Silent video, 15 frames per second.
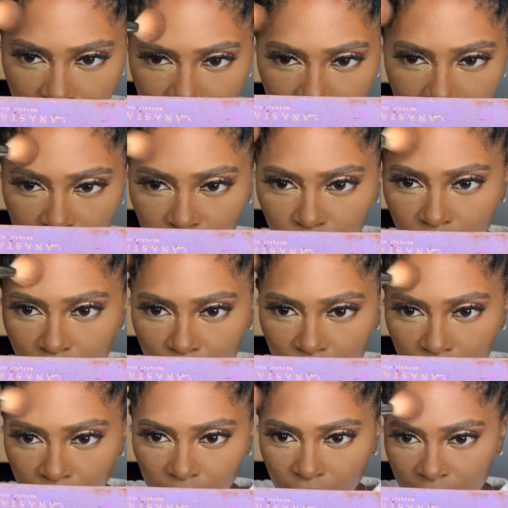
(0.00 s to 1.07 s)
that's what I'm
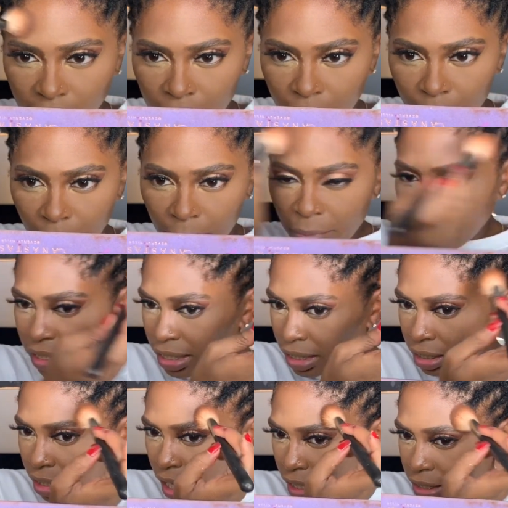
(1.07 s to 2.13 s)
on. Like, am I missing
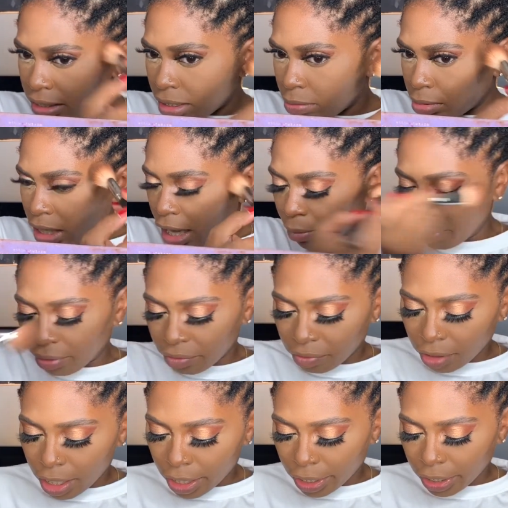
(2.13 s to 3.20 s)
like some type of
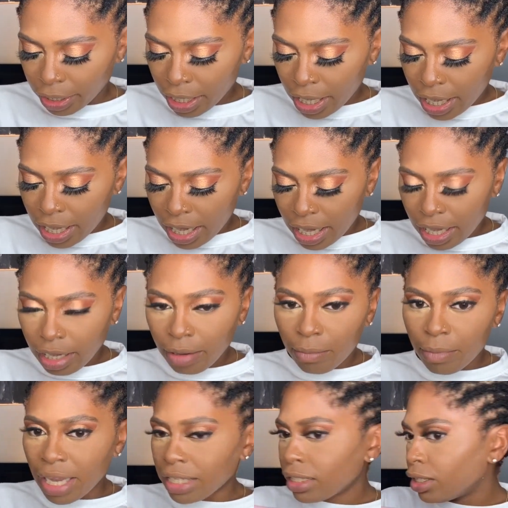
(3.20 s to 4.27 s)
like hidden
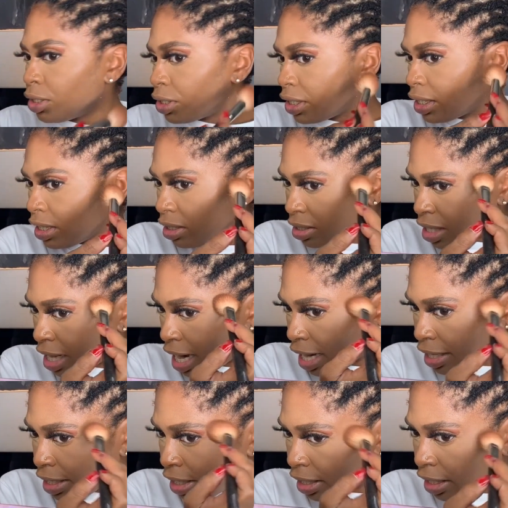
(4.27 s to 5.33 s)
messages that I
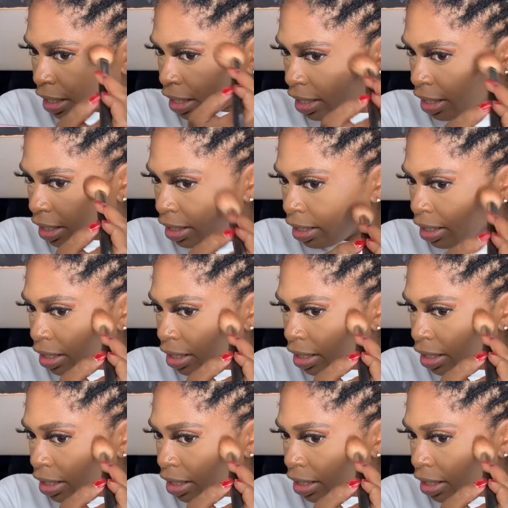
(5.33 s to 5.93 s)
didn't get?